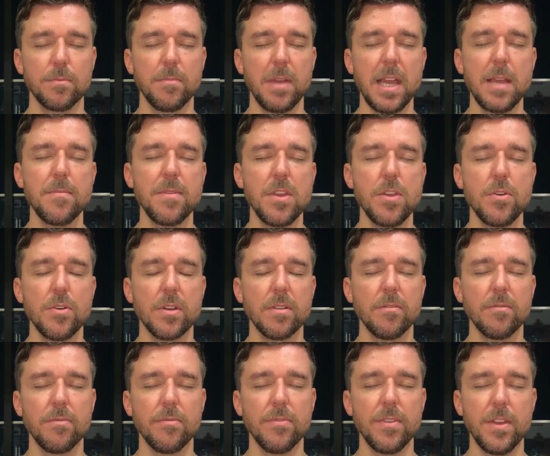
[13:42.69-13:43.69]
maybe you
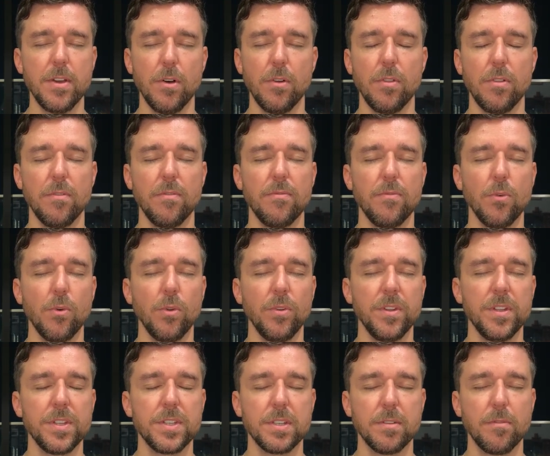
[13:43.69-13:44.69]
can feel the
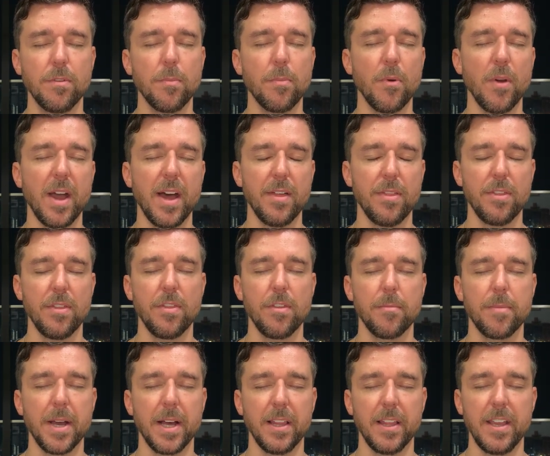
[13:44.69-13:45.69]
fullness of the breath in the
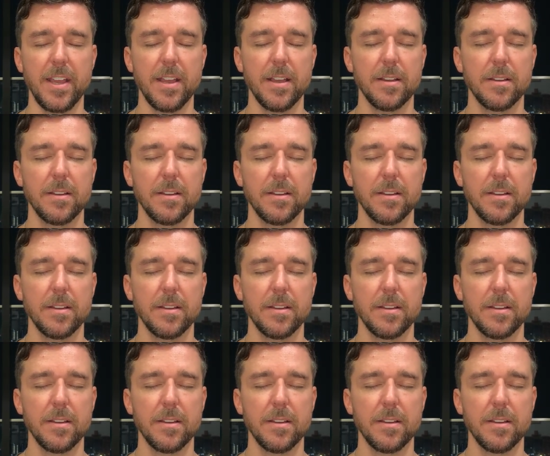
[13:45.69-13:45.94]
belly.